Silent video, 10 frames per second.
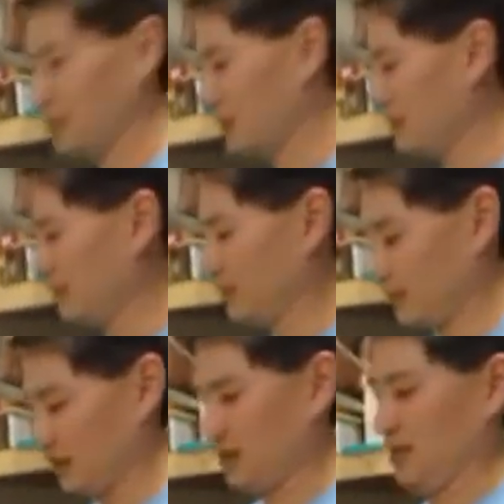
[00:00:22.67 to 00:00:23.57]
I mean
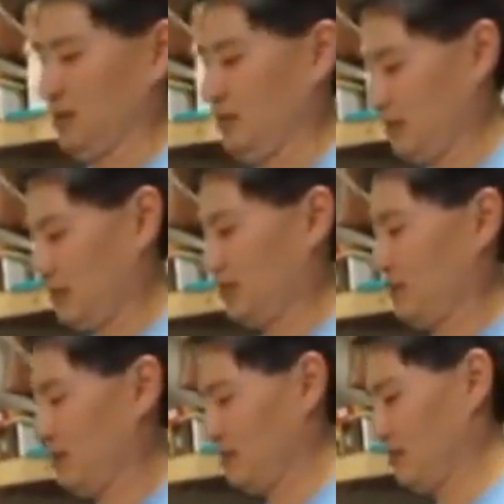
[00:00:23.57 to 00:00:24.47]

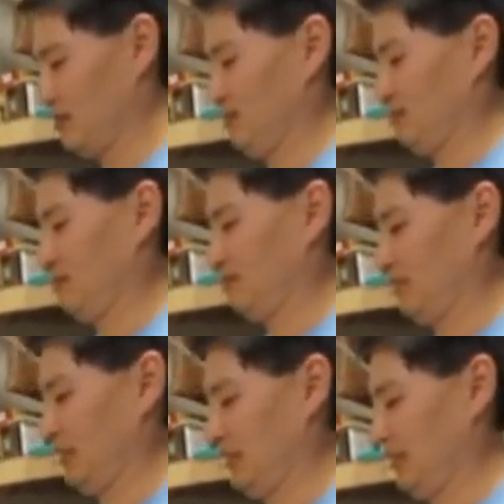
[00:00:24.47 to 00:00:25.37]
it's just
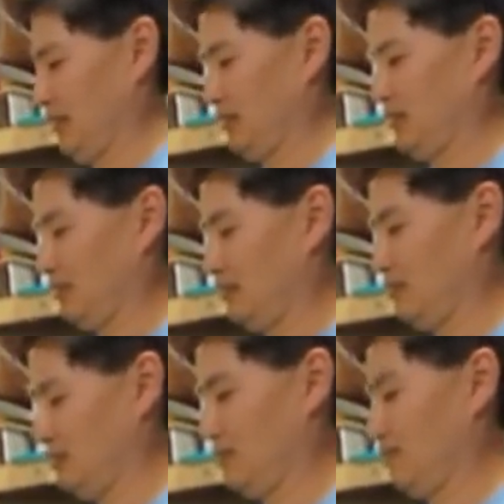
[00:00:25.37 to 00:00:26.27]

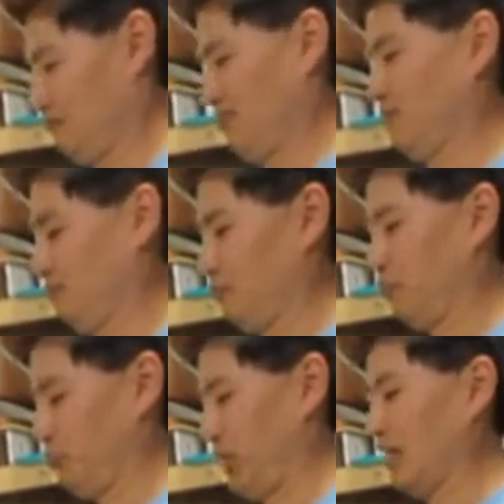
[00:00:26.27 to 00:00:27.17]
just
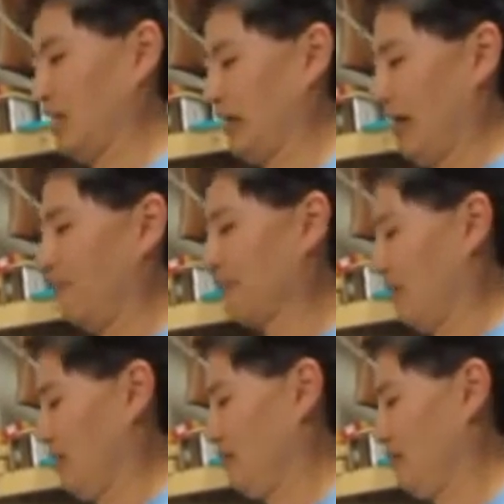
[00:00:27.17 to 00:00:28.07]
big and heavy.
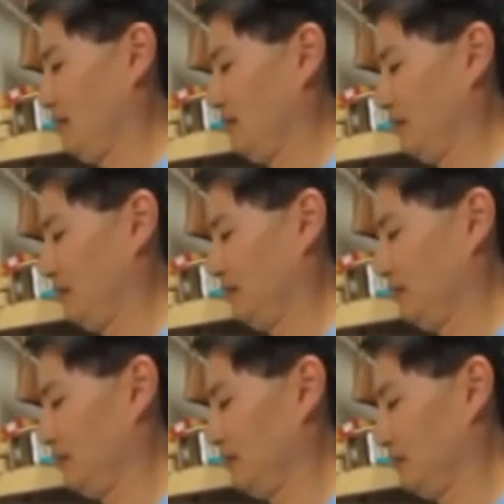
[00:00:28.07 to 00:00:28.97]
Um,
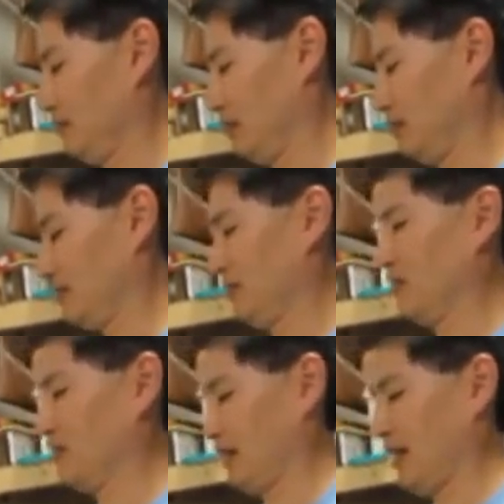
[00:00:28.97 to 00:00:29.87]
you know
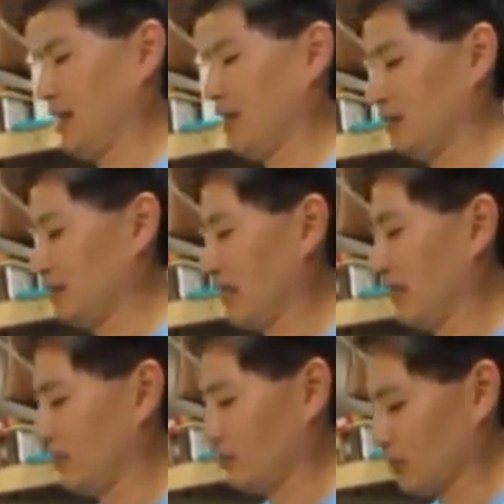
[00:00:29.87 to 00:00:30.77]
I got little
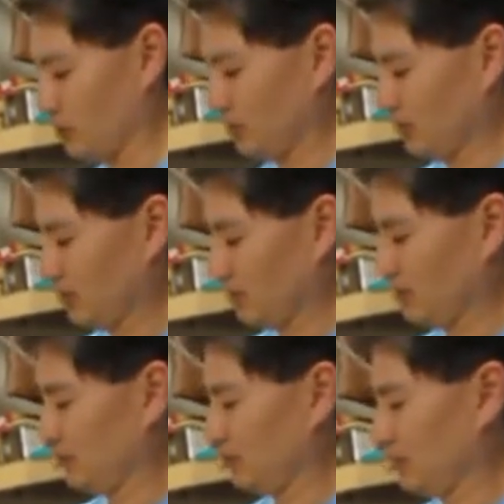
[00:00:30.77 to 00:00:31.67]
hands, so
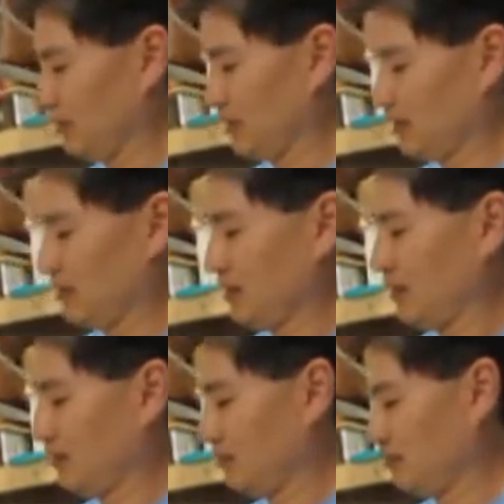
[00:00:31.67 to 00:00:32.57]
I mean it, it's
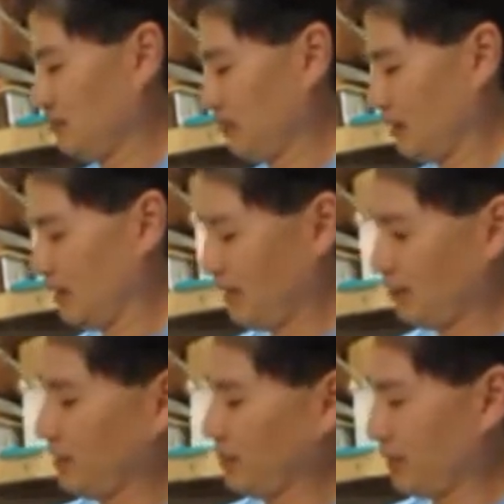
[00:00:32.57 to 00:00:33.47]
like I can't
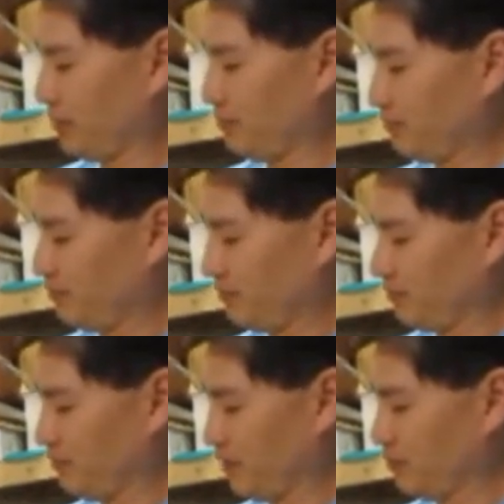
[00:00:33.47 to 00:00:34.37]
even get my
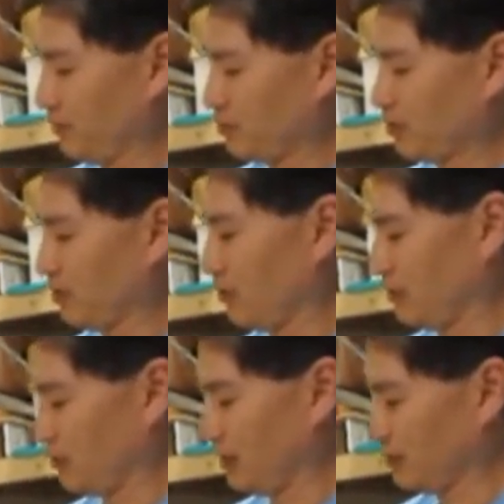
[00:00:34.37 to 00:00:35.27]
my fingers all the
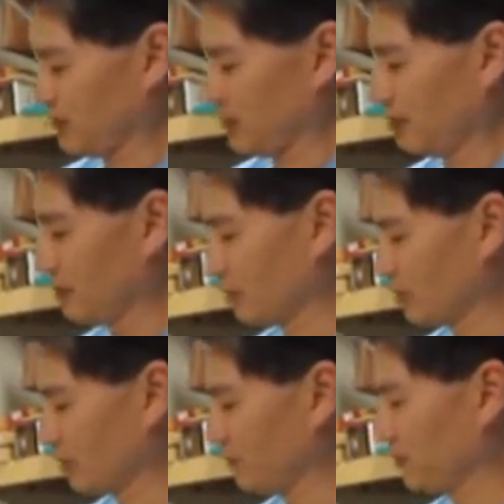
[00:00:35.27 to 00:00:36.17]
way around to the end of the
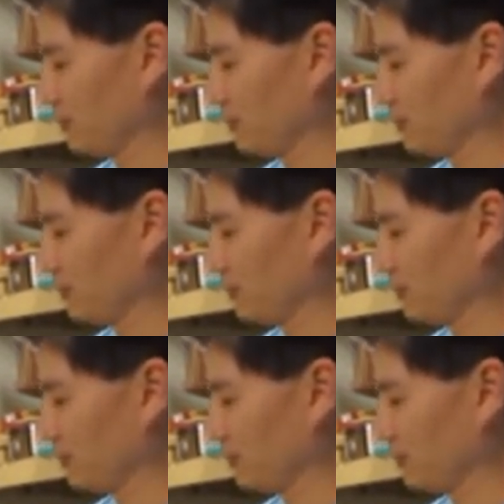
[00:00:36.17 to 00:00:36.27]
grip.